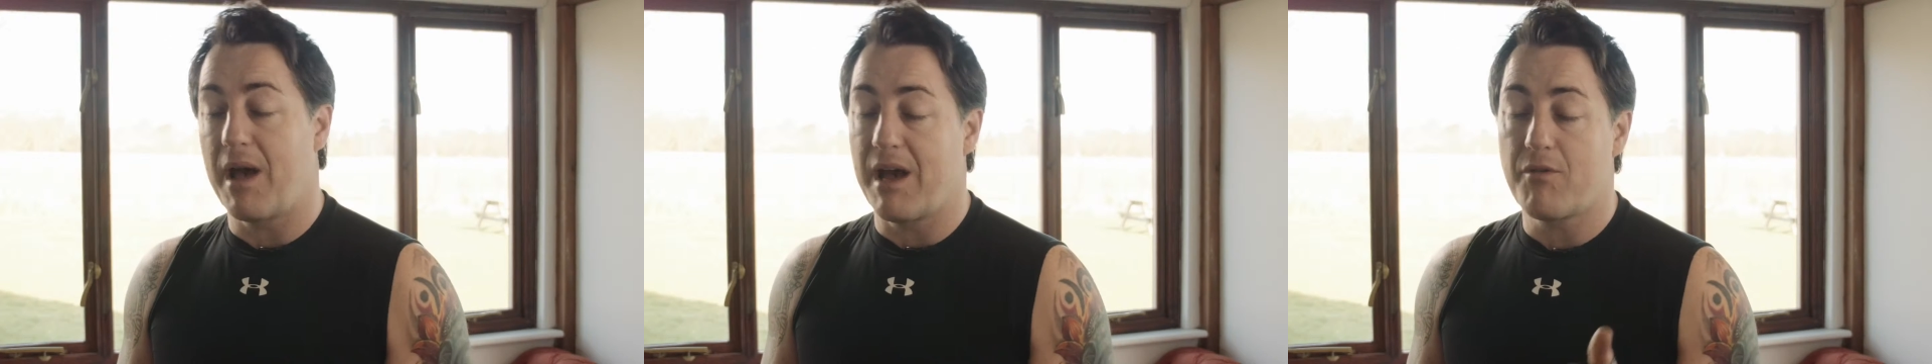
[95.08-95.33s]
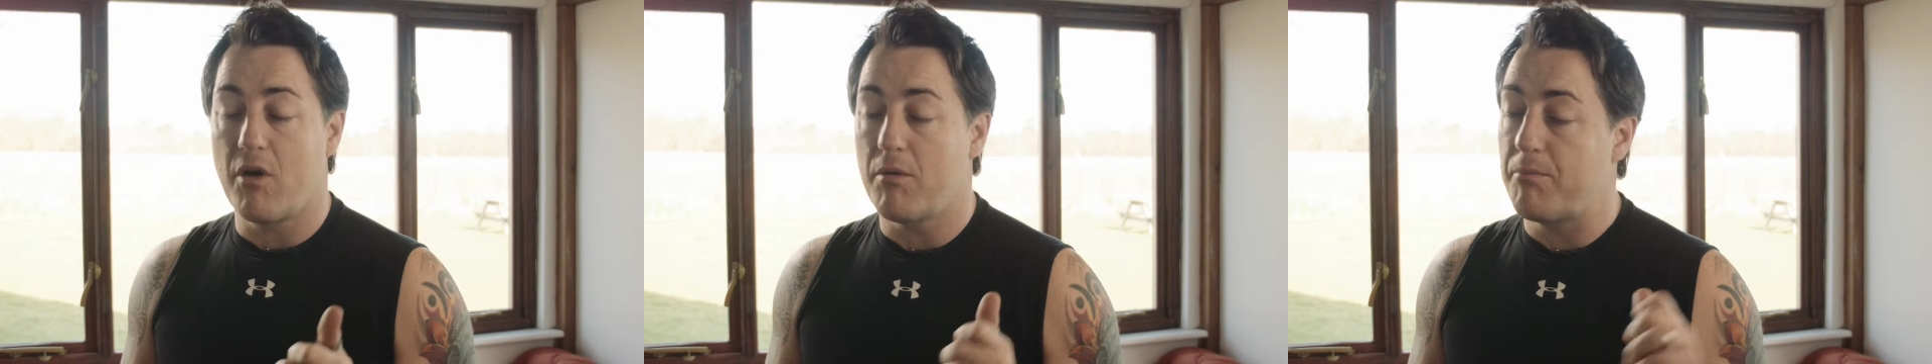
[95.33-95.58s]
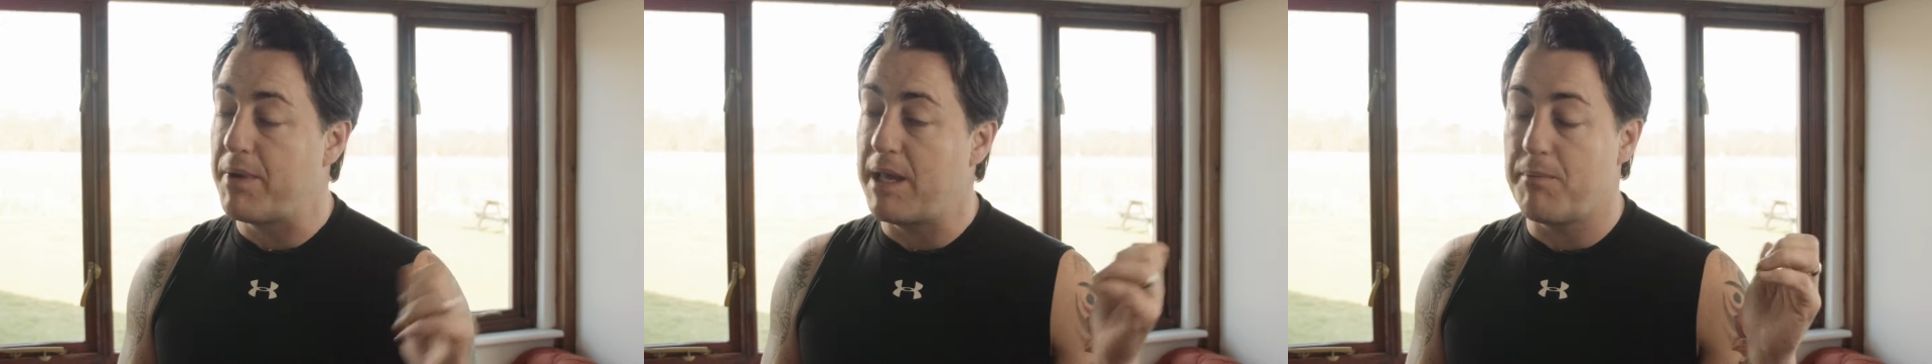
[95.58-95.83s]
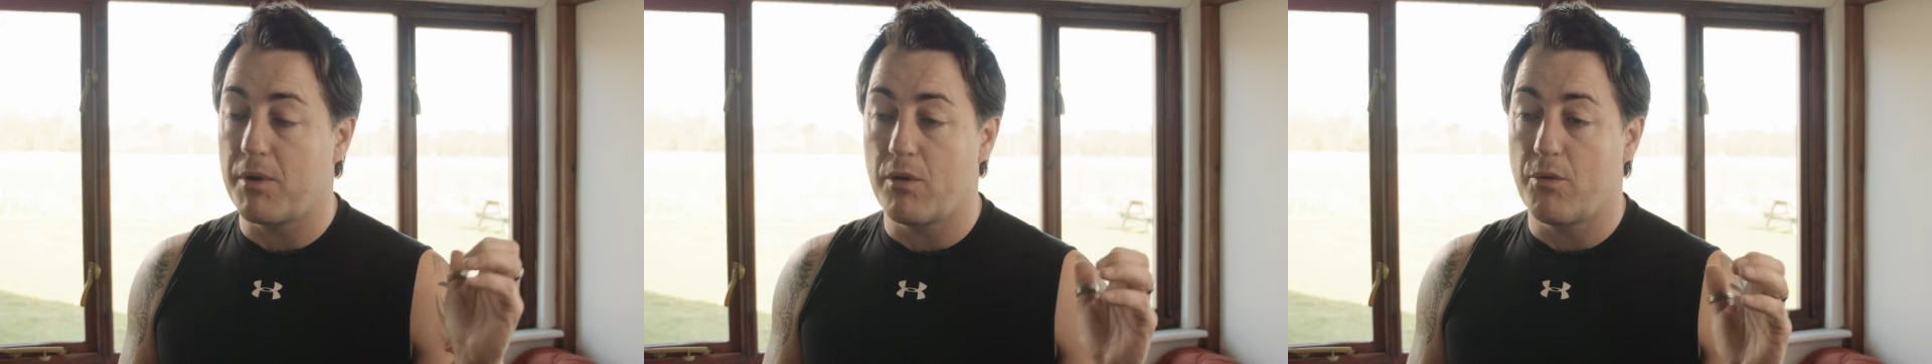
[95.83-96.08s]
I've got
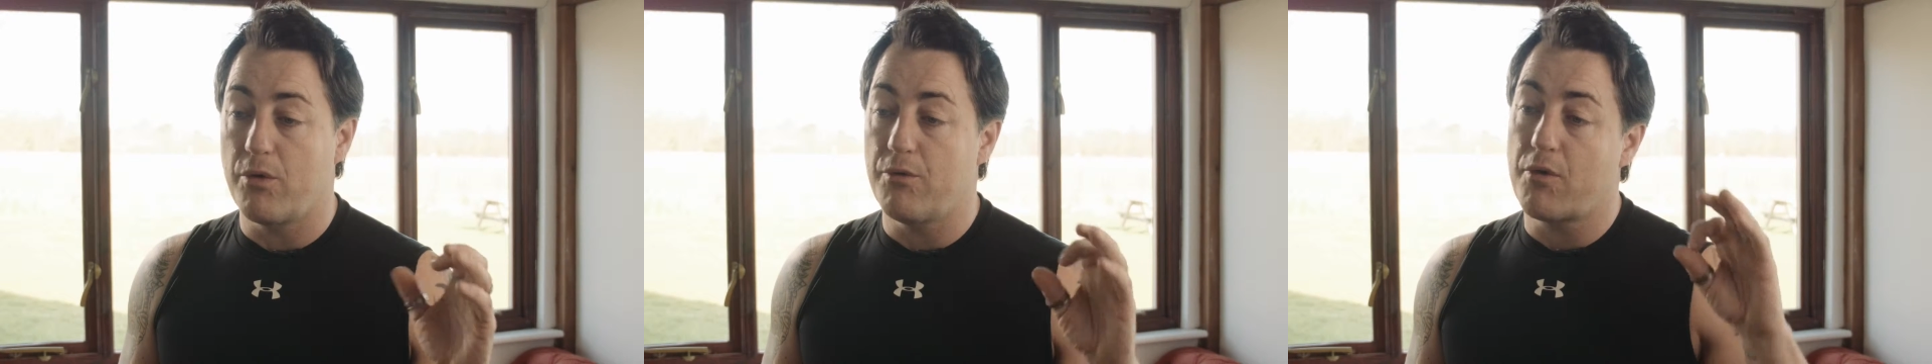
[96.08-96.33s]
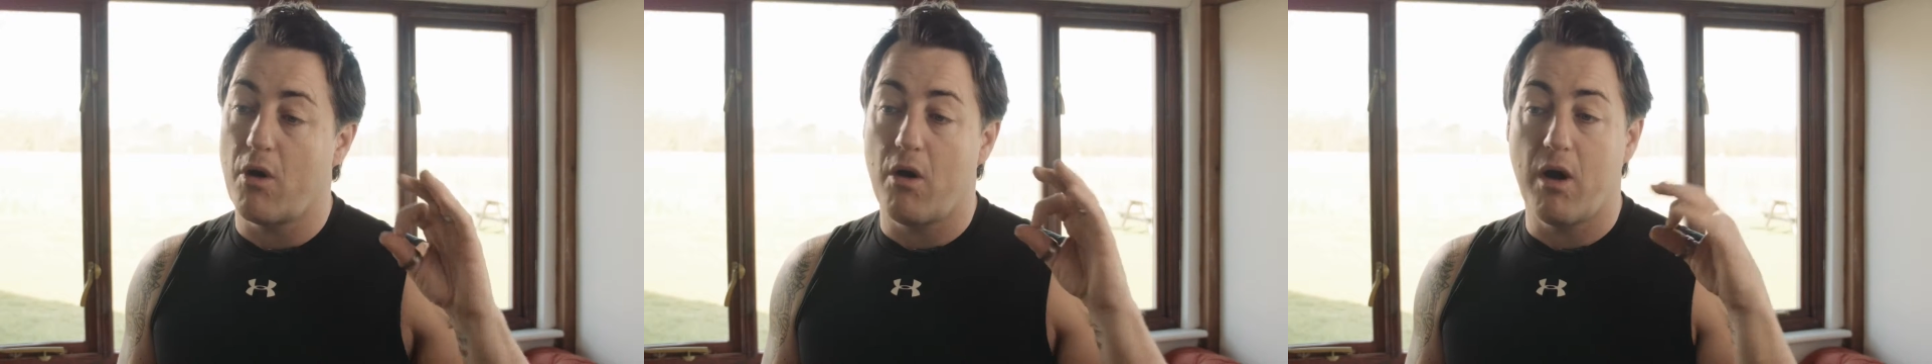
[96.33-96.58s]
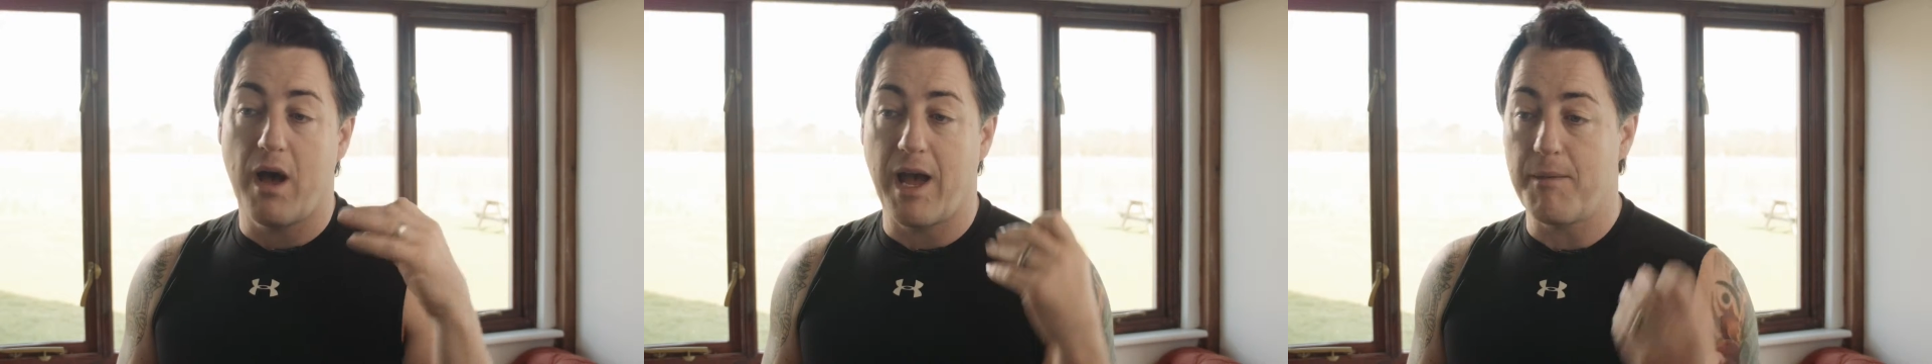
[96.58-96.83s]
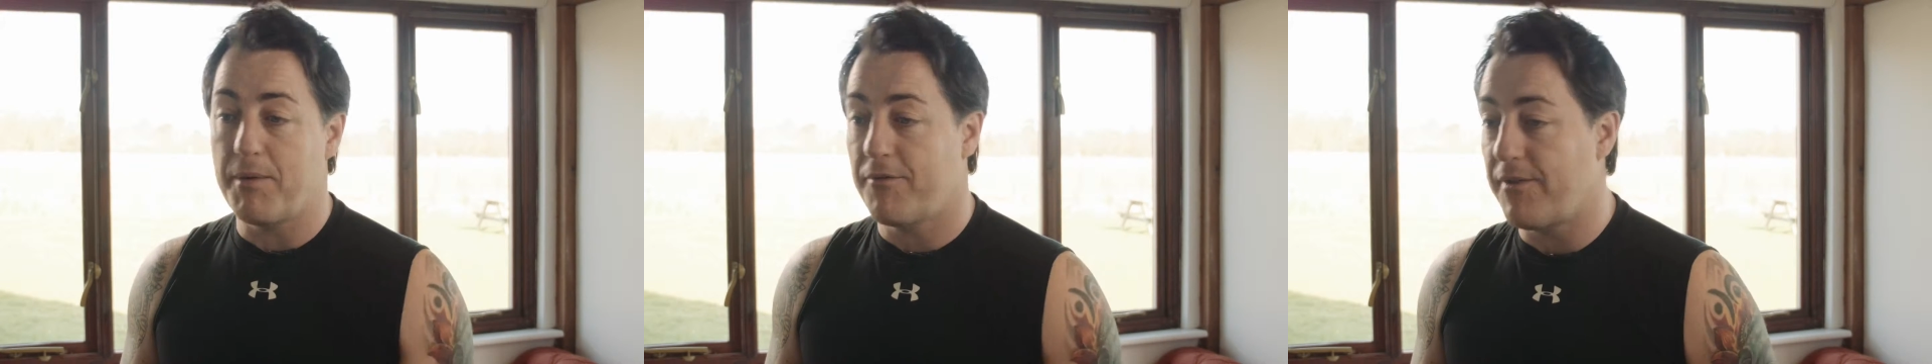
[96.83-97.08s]
people who've got
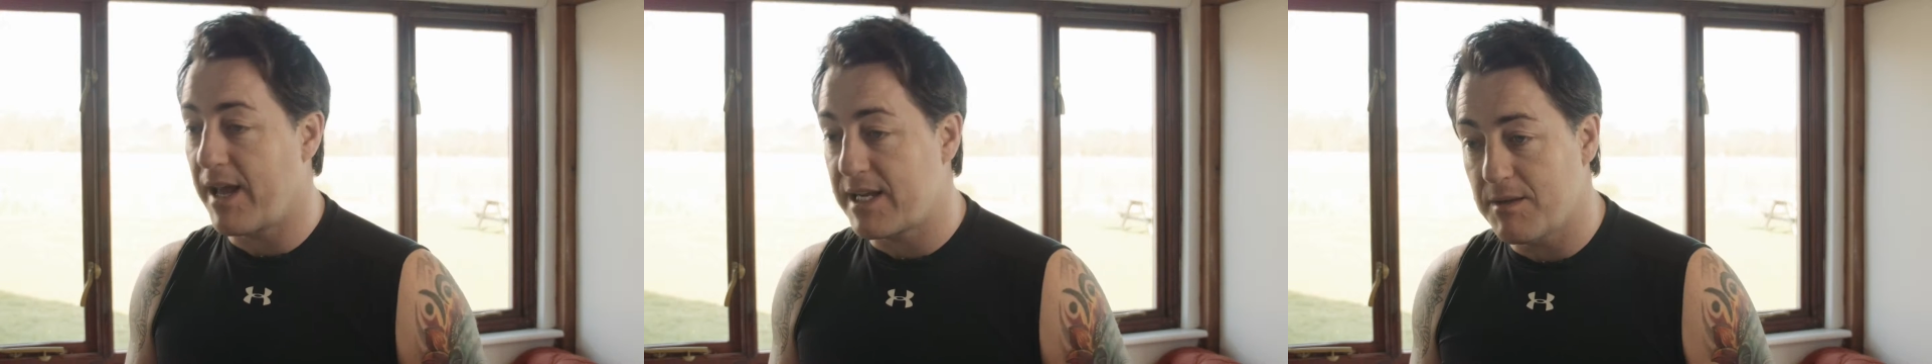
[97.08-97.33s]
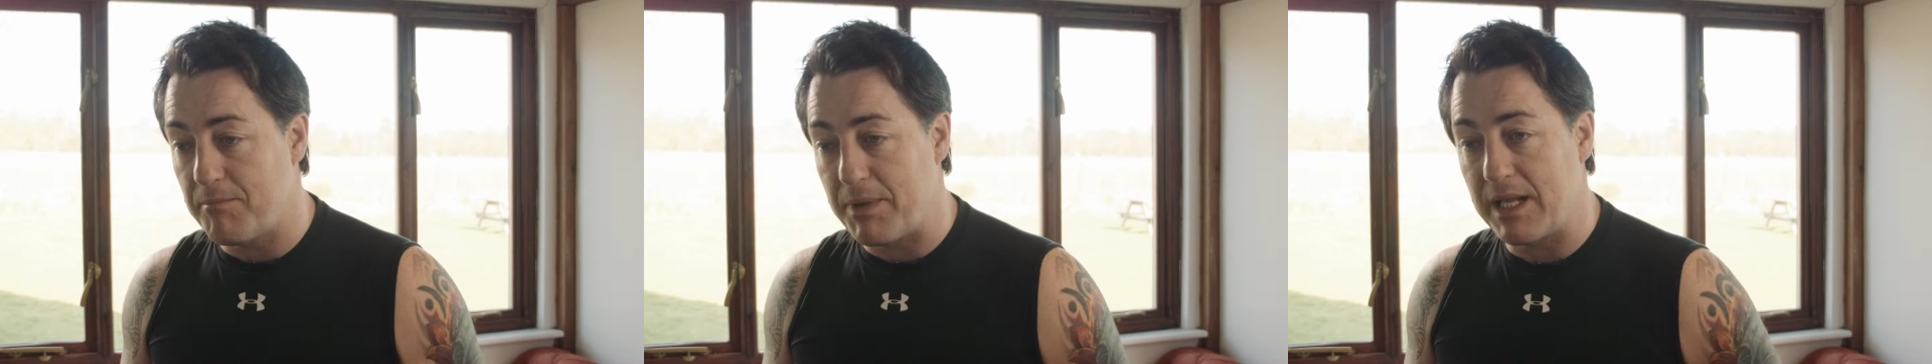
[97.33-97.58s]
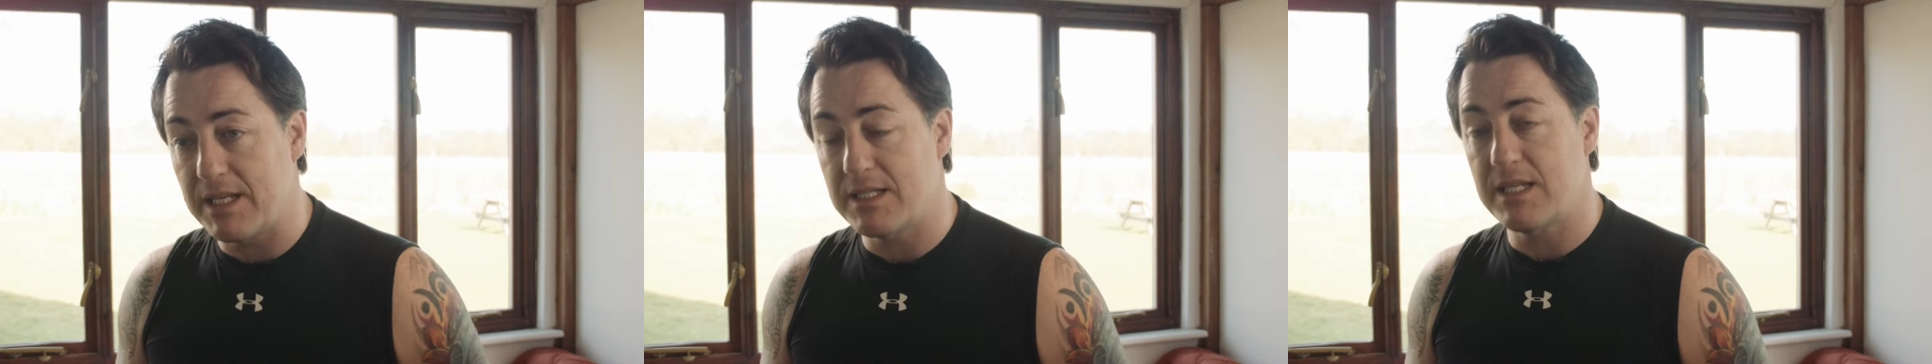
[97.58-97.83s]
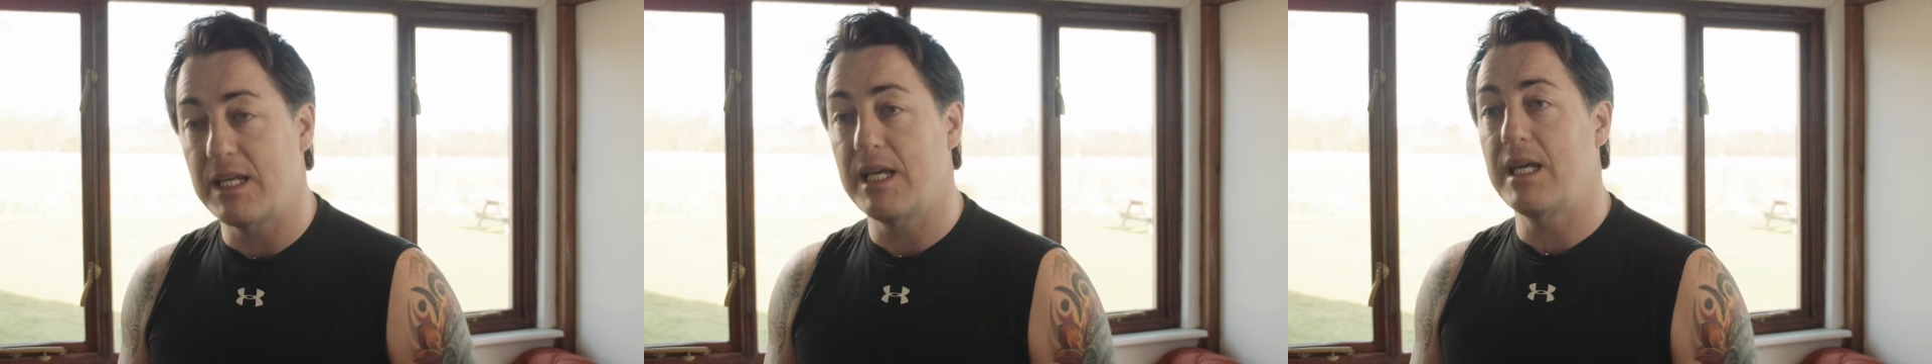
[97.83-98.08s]

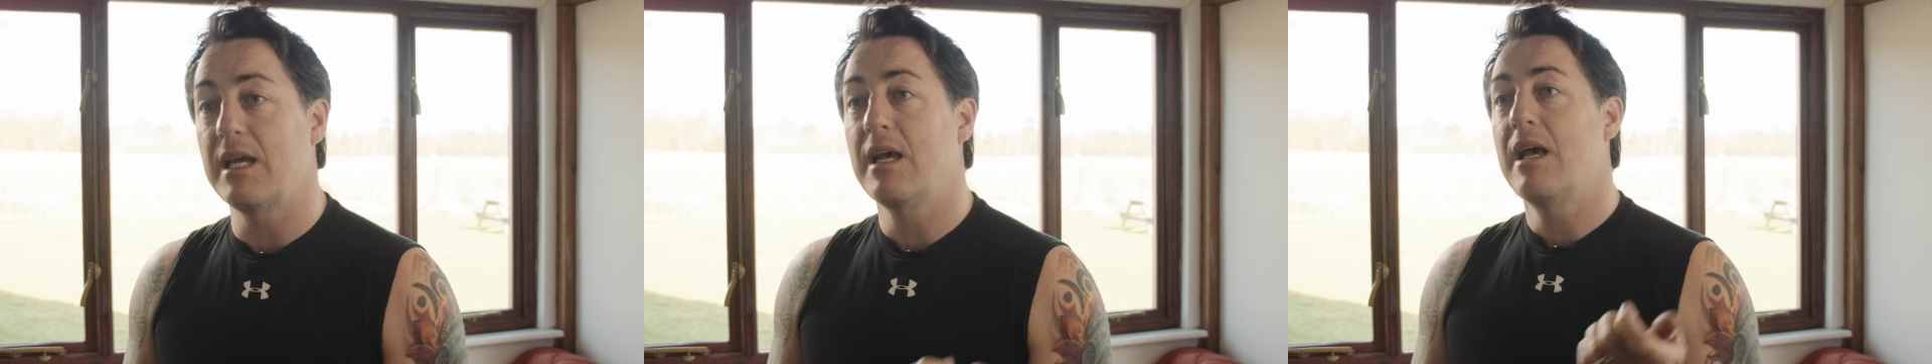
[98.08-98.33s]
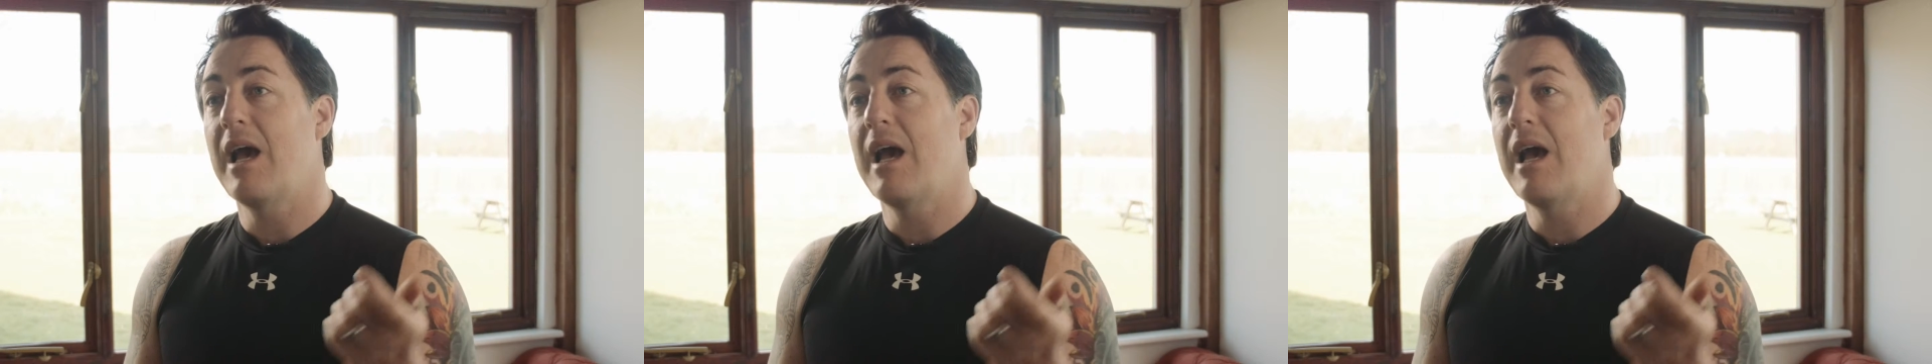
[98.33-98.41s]
hyperflexibility.